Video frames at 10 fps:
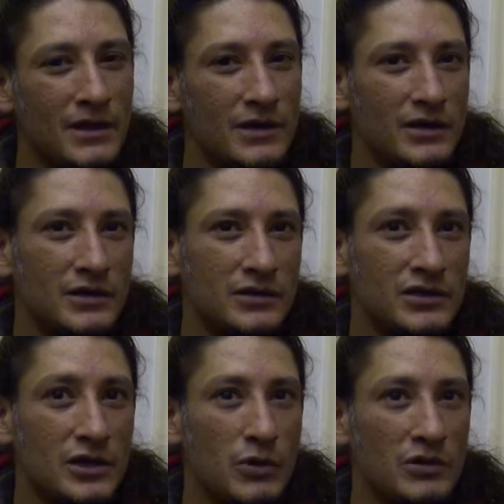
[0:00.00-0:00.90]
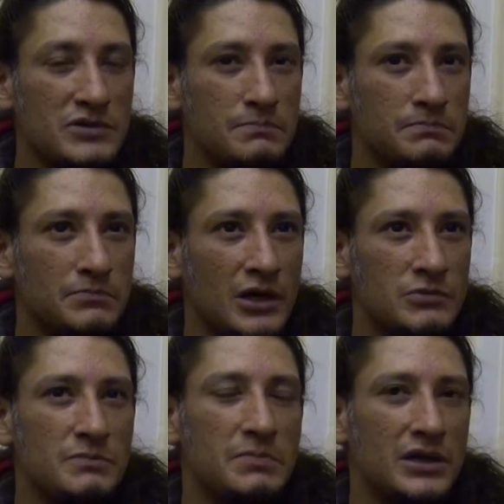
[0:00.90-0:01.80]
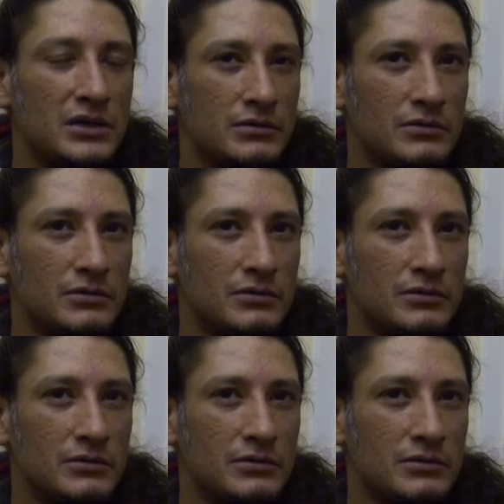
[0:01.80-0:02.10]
No, I was a bit...